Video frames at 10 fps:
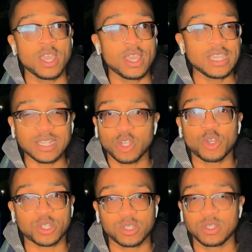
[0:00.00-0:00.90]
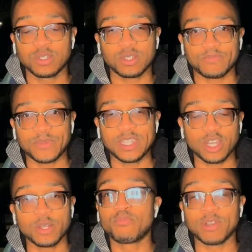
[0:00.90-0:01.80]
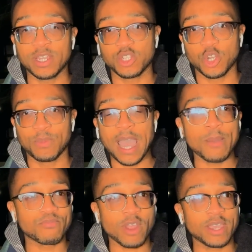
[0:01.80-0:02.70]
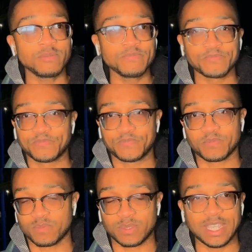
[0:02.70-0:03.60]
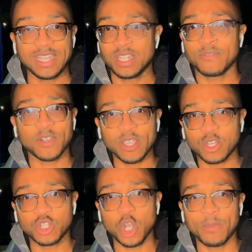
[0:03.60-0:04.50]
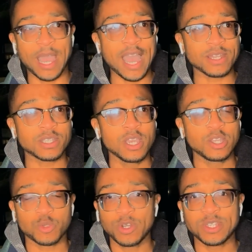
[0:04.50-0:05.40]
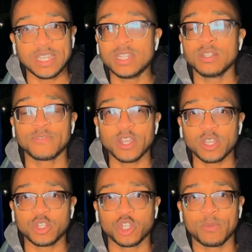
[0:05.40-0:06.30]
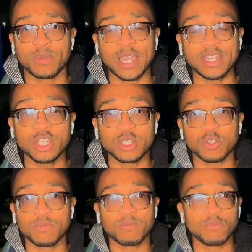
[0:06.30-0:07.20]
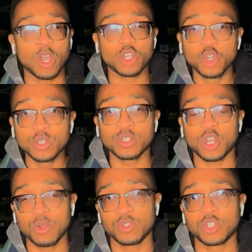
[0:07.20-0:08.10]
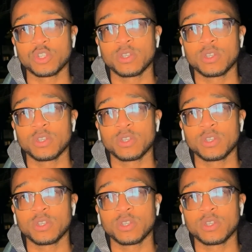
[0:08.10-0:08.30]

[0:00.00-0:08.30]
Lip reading: yes, at Östersunds he done a brilliant job. At Brighton he did a very good job. At Swansea he did a very good job, and he's a good coach.